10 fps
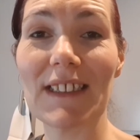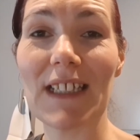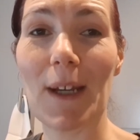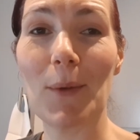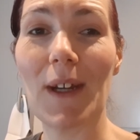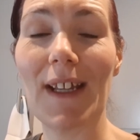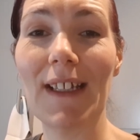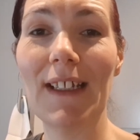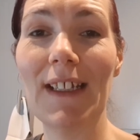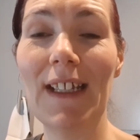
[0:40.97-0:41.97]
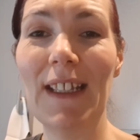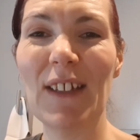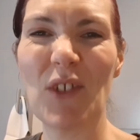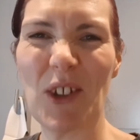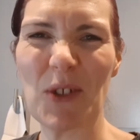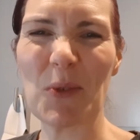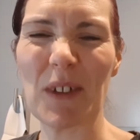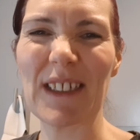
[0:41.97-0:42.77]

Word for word: So uh, if you just want